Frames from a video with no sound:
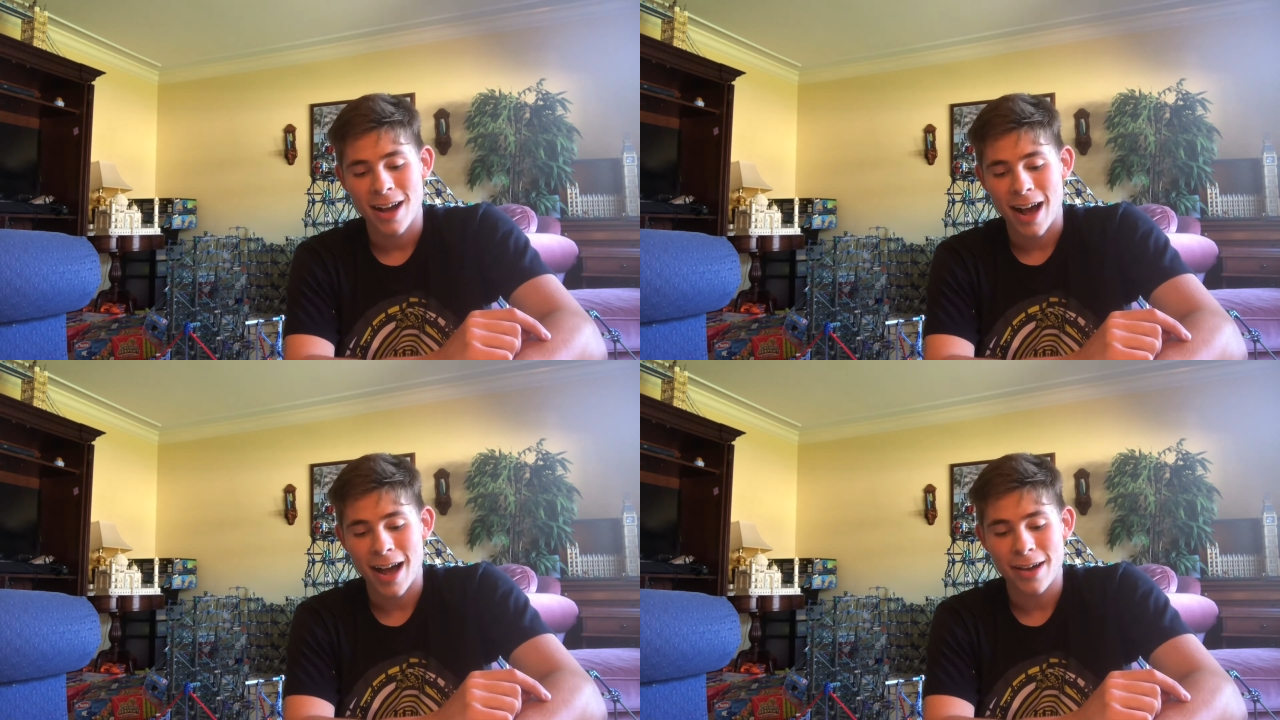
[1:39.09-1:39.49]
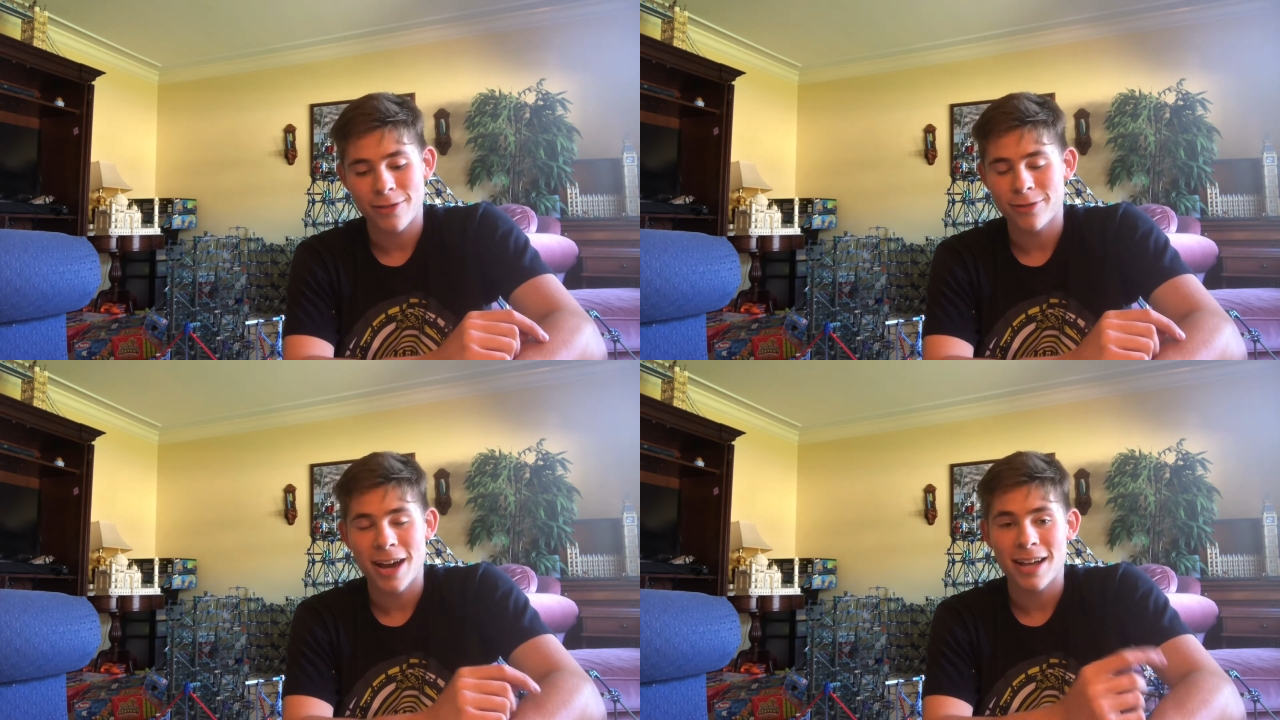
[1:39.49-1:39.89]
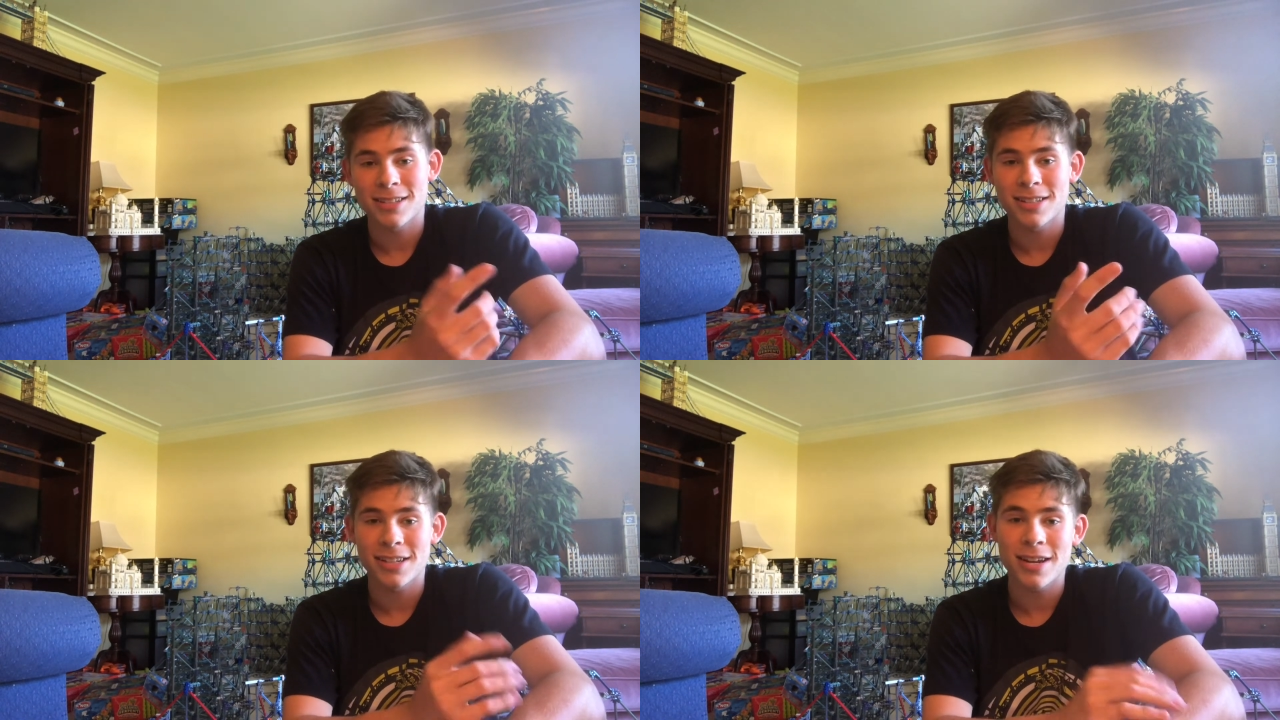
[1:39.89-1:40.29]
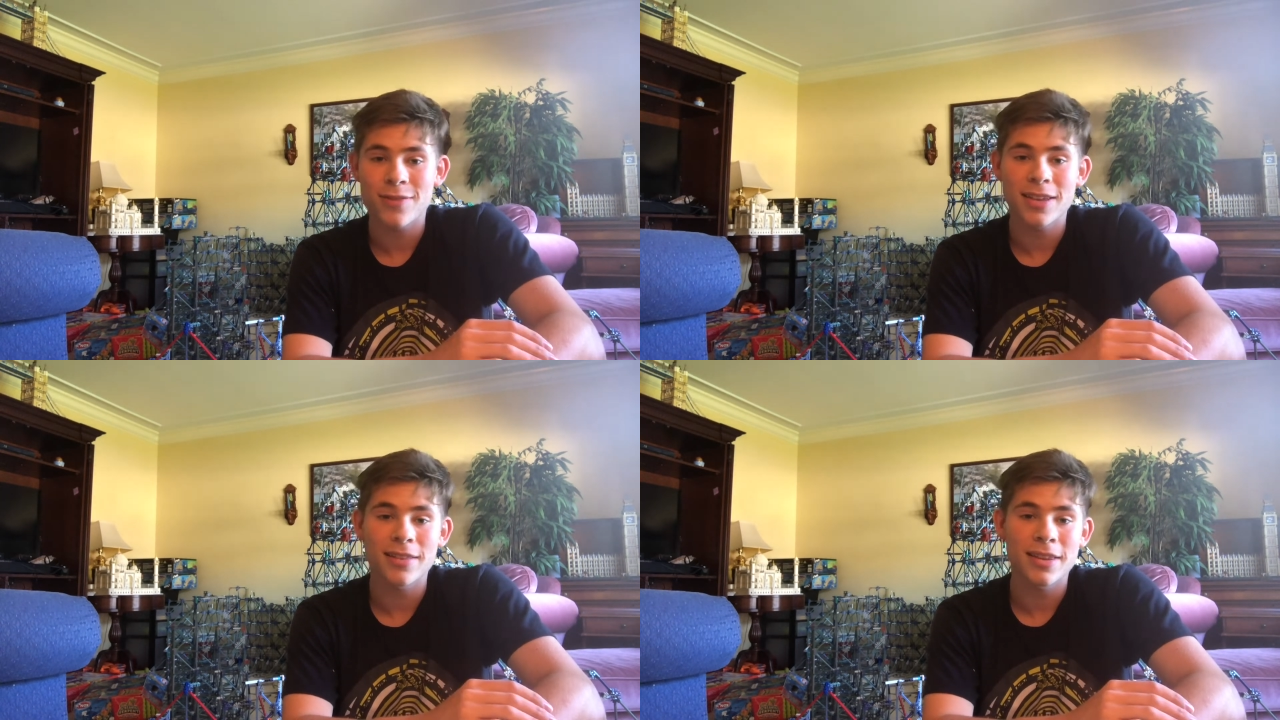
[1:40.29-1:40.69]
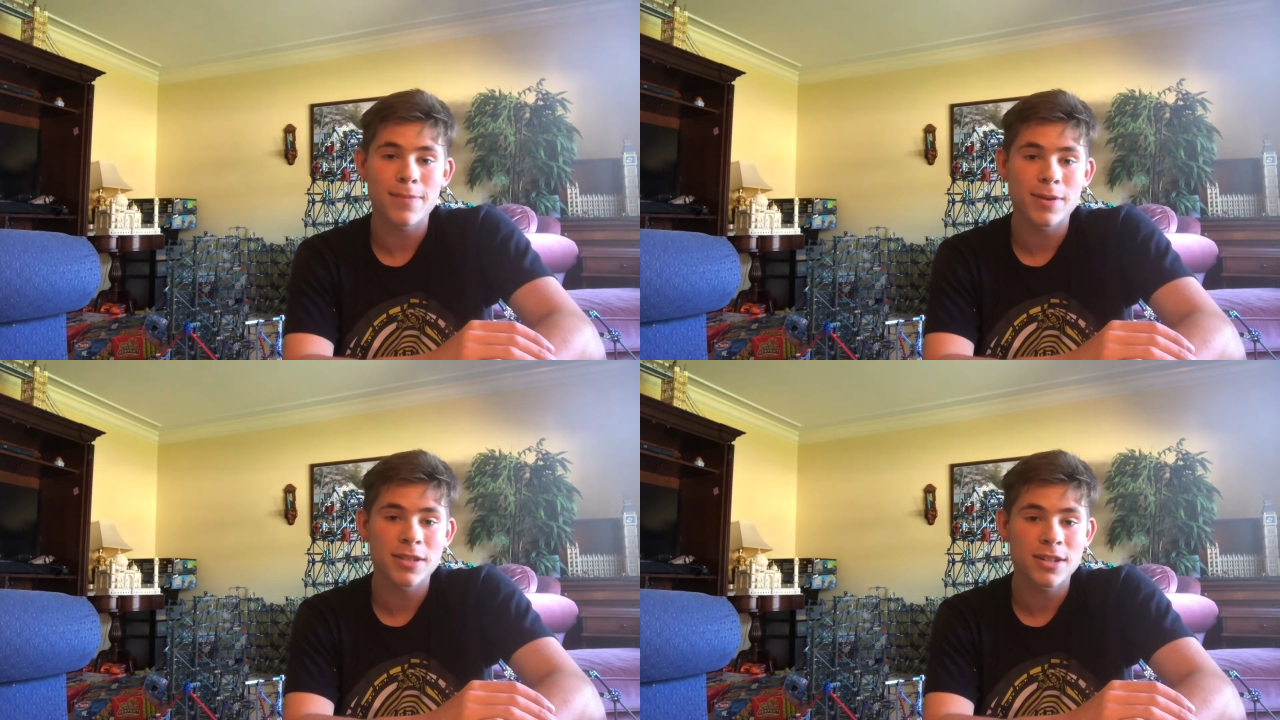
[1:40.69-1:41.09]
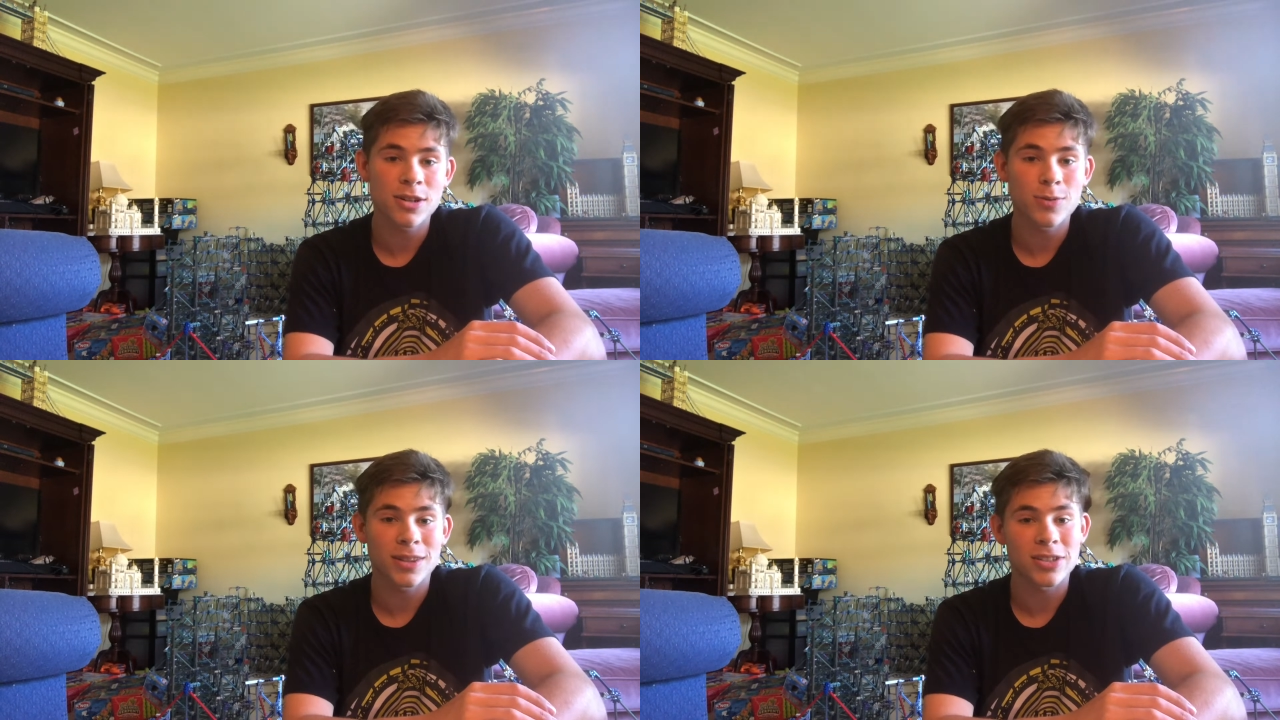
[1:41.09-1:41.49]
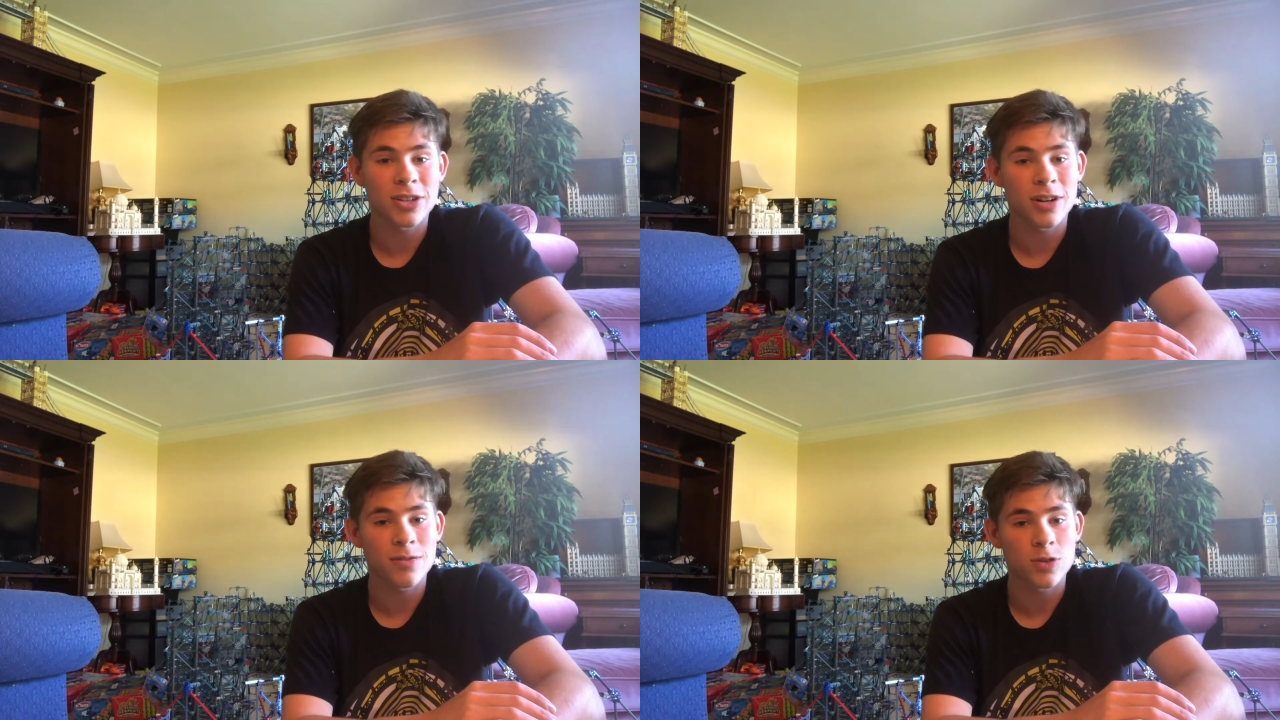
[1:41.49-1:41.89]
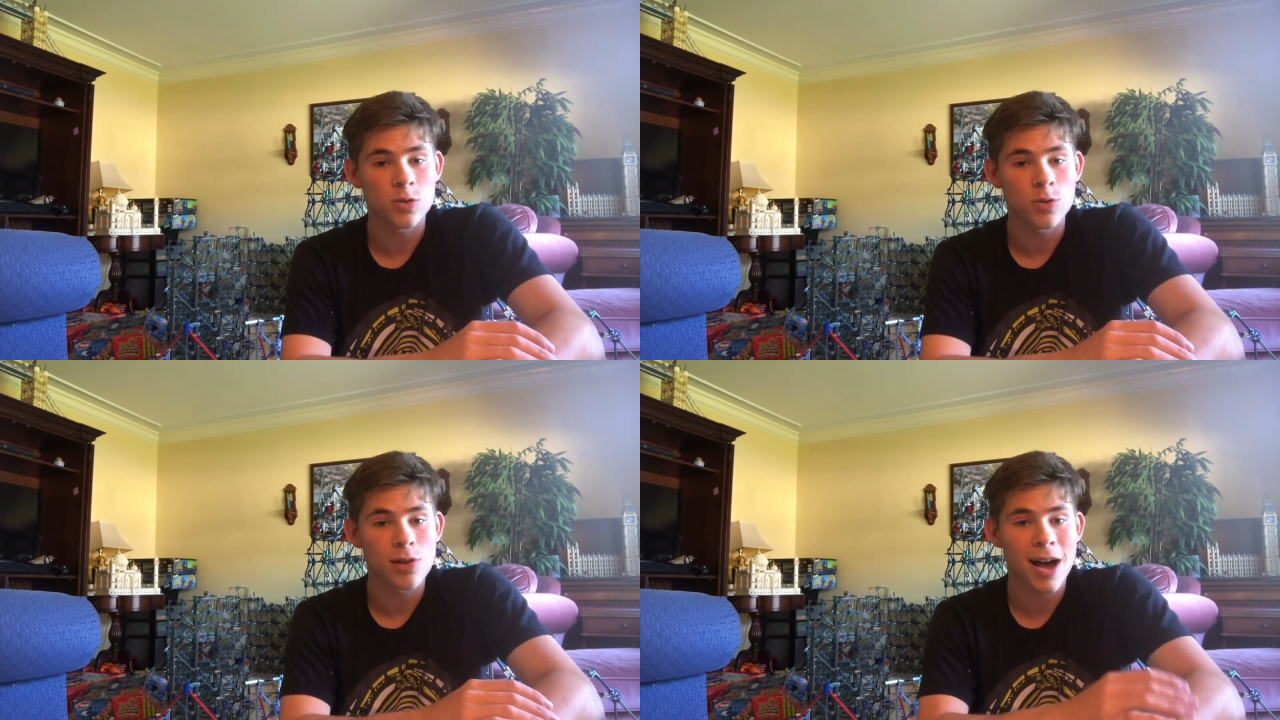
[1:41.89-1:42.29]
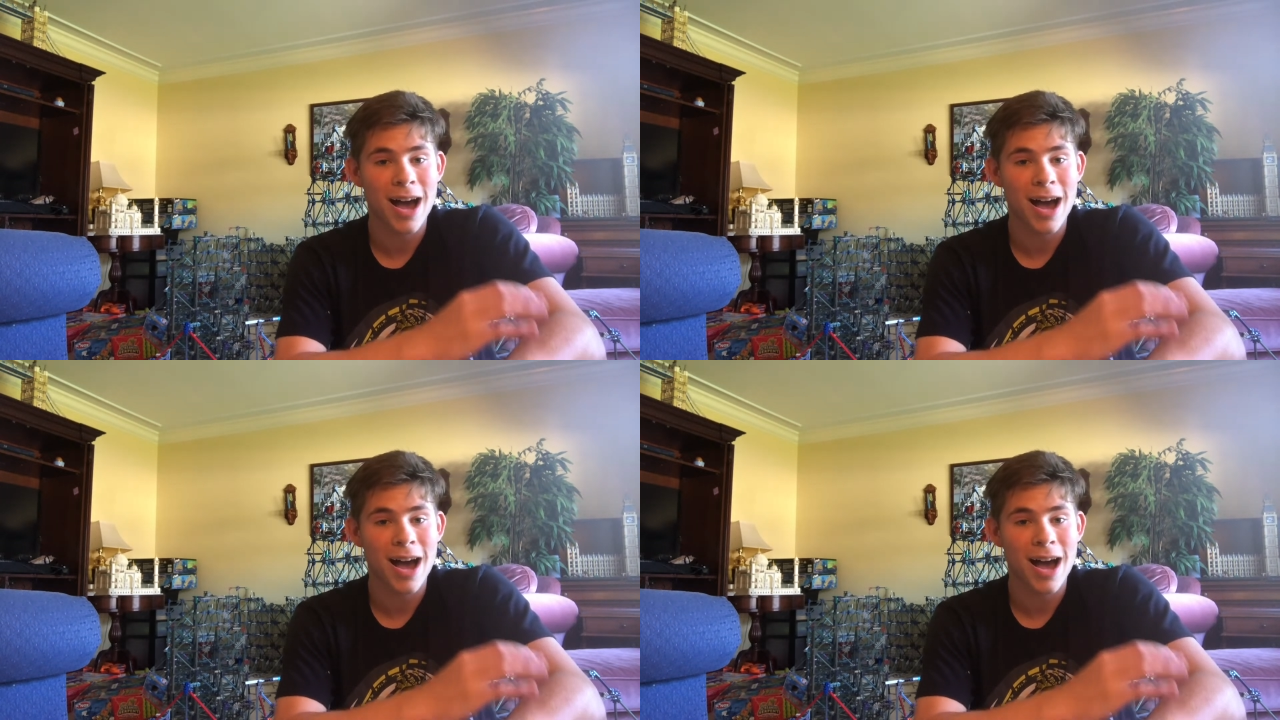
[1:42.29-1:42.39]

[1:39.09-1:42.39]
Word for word: I've gotten significantly busier with the start of school.